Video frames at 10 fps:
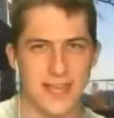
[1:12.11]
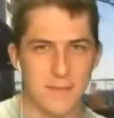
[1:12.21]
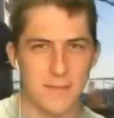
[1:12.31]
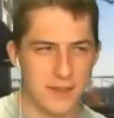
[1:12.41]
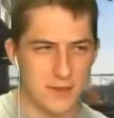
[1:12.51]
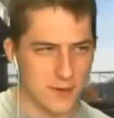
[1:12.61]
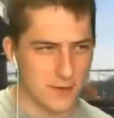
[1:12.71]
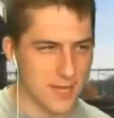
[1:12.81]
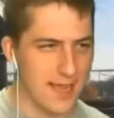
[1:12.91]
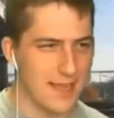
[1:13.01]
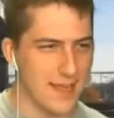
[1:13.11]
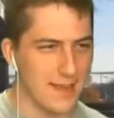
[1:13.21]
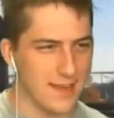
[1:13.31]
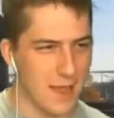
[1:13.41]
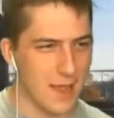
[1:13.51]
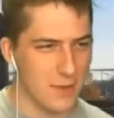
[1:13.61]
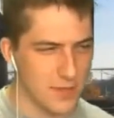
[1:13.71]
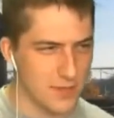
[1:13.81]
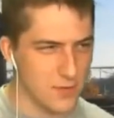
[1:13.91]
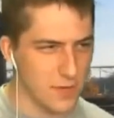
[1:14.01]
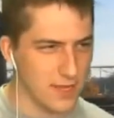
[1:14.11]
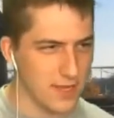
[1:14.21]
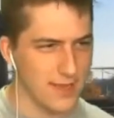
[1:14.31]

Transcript: Miller. Dan, how we doing this week?